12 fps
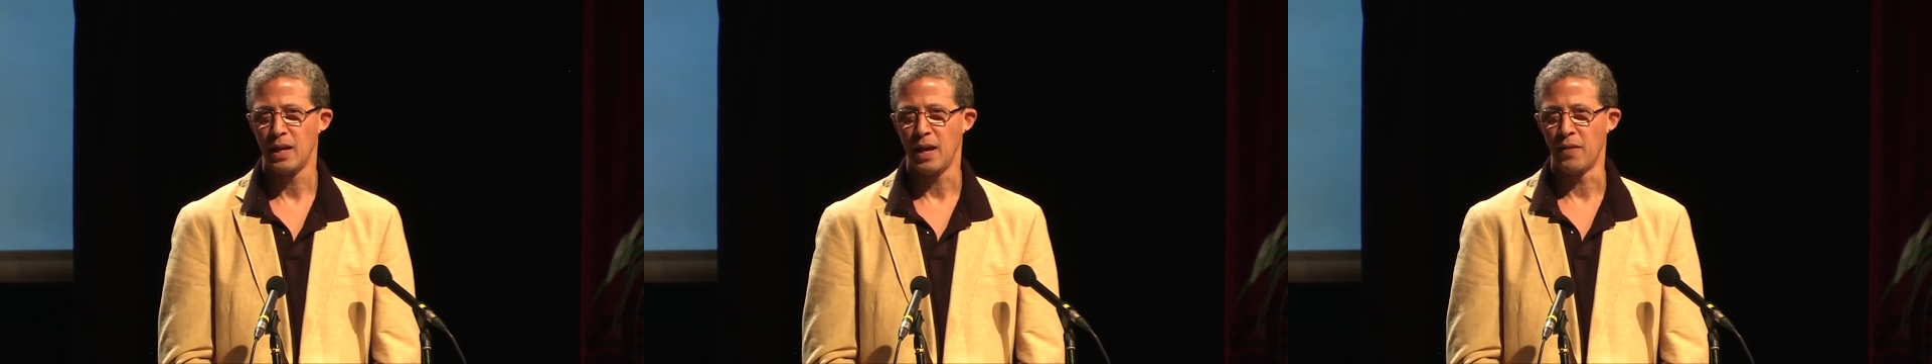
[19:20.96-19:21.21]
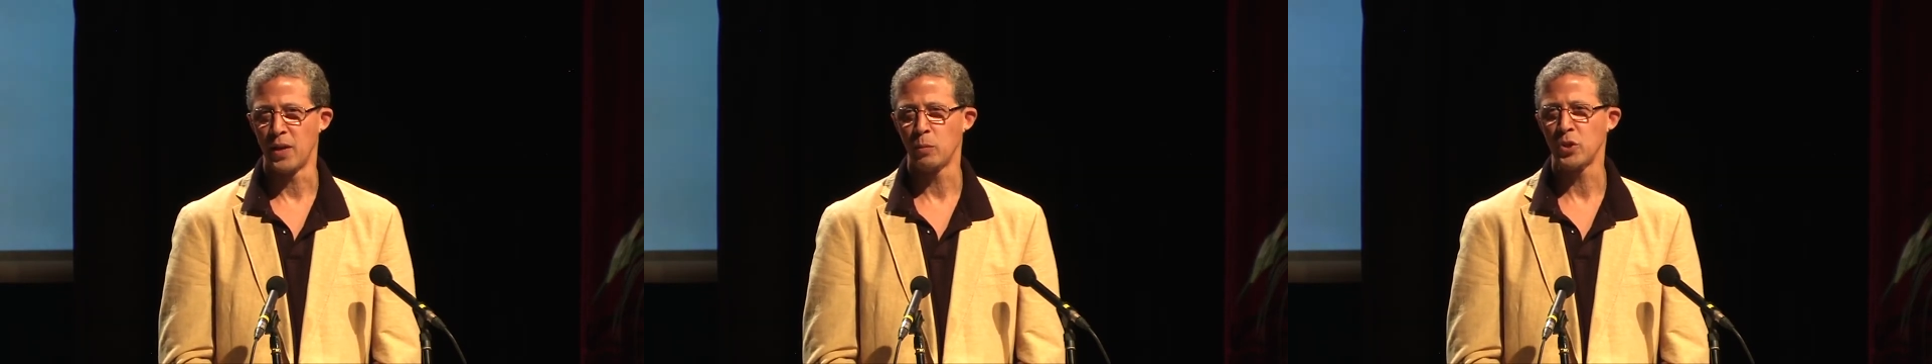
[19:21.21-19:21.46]

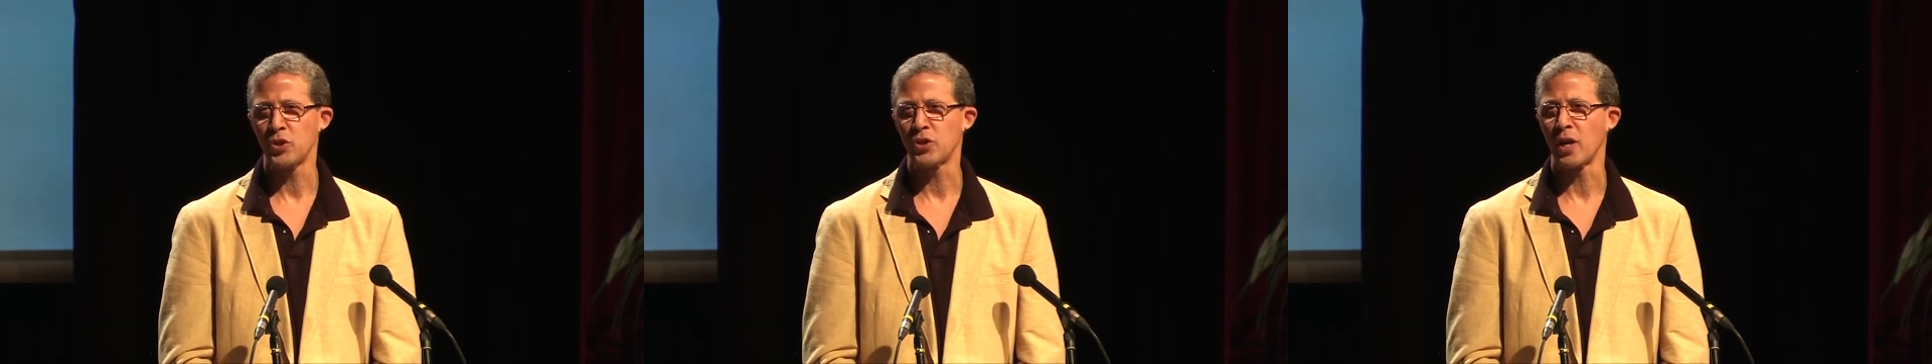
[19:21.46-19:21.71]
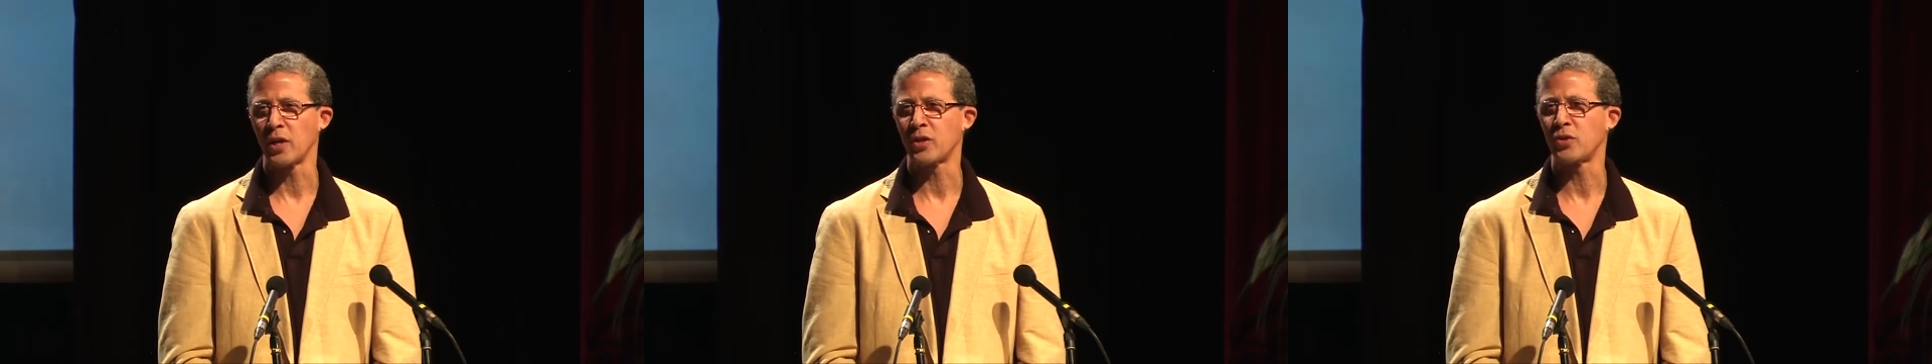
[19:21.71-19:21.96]
And then we
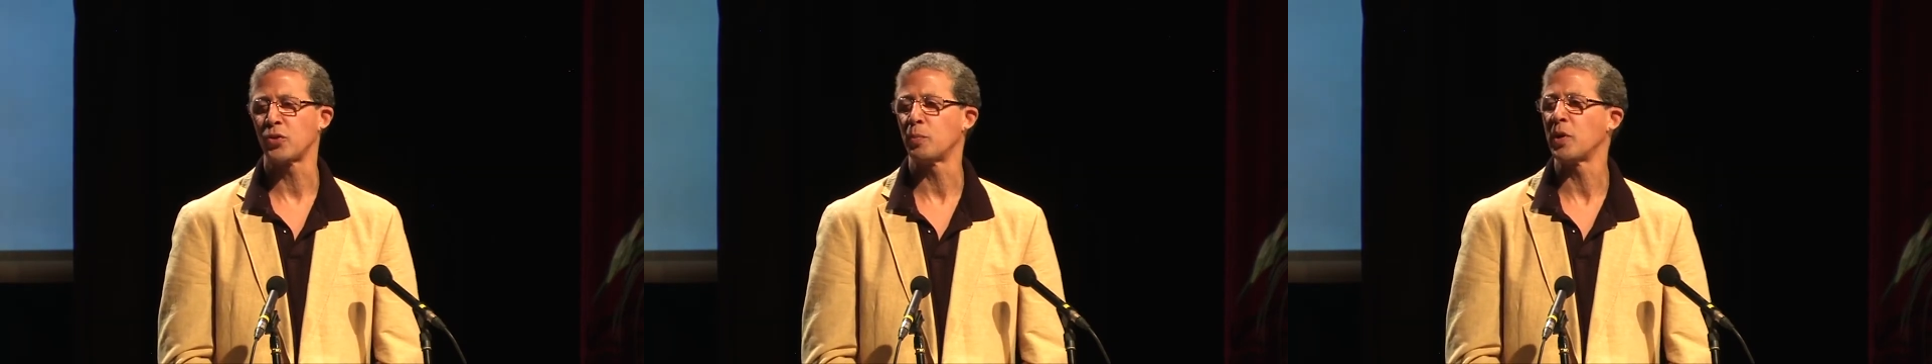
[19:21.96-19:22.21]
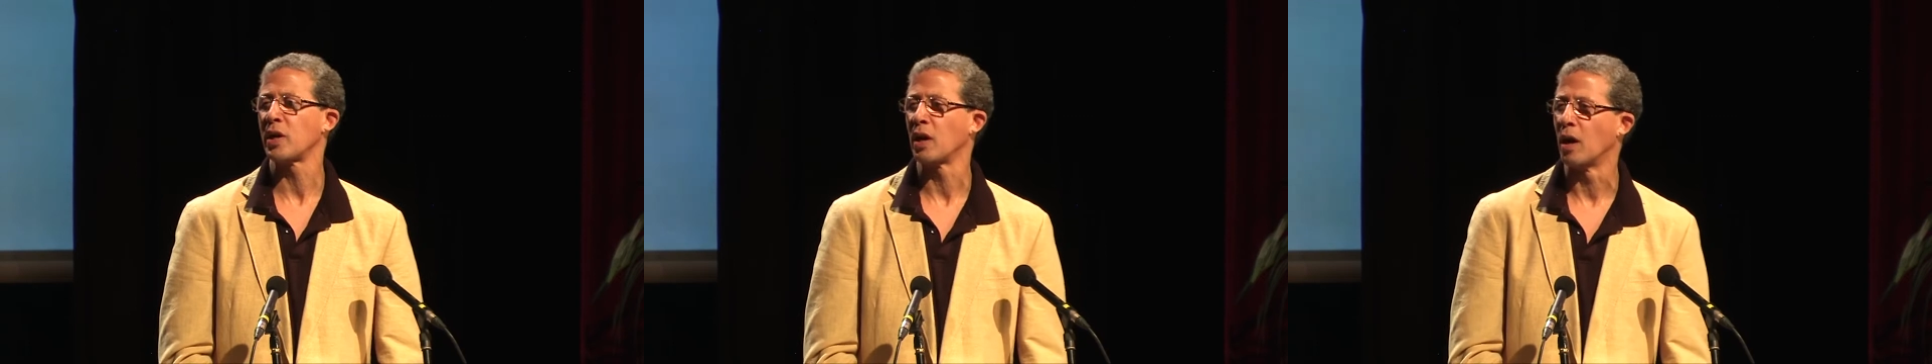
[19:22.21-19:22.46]
start to
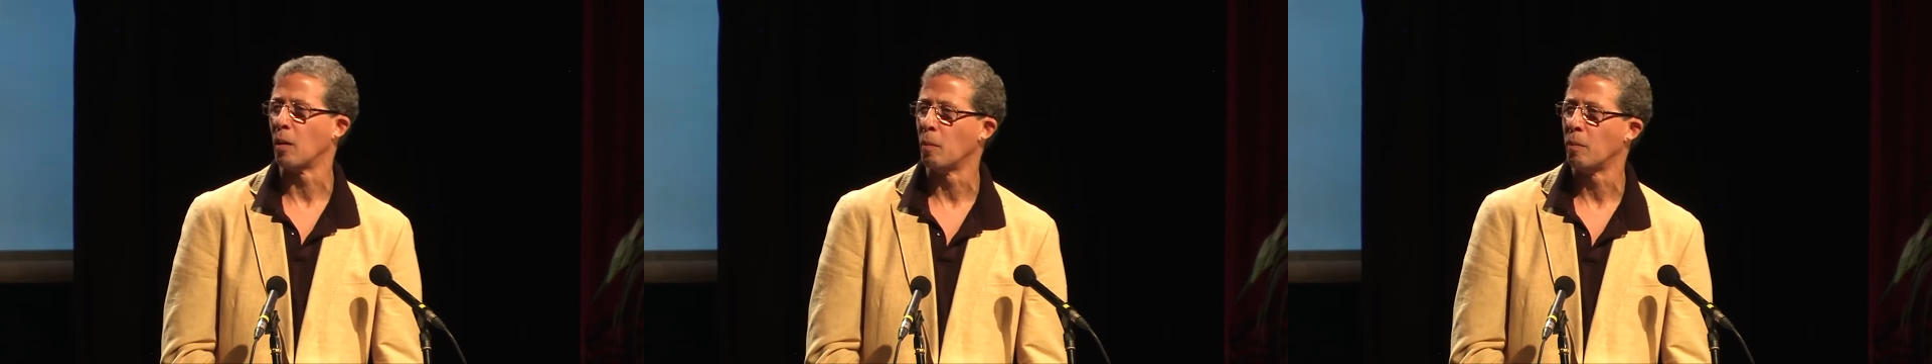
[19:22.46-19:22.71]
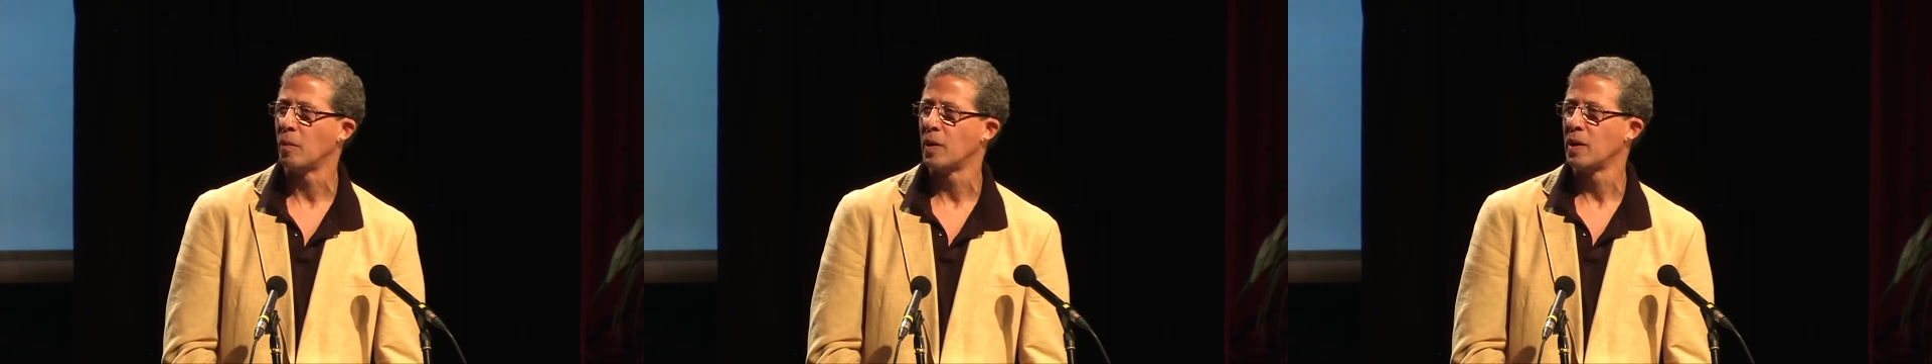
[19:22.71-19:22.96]

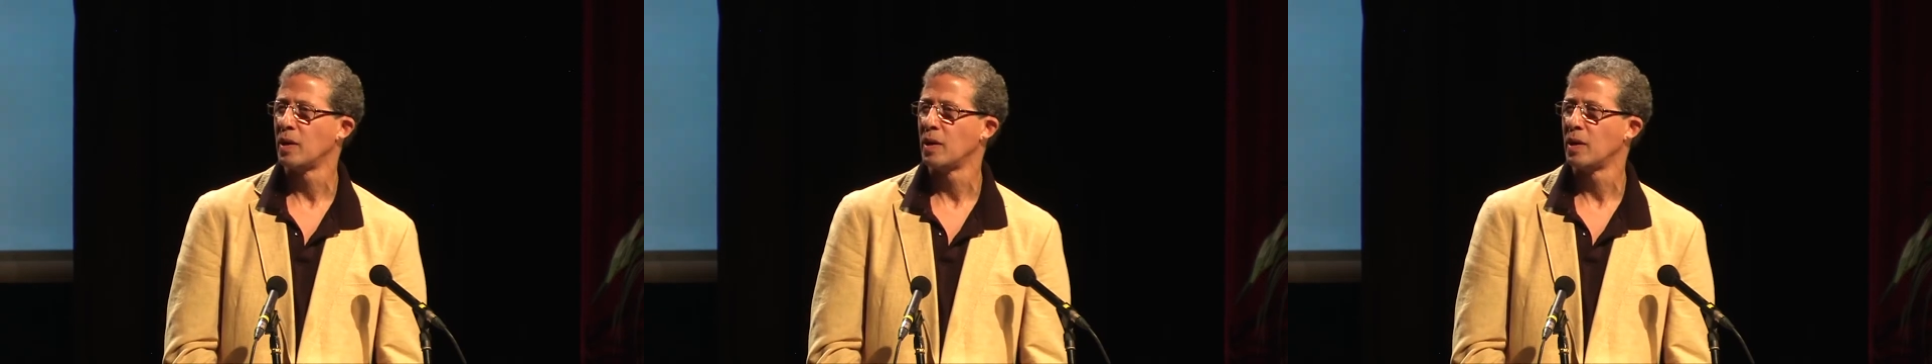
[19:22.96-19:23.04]
become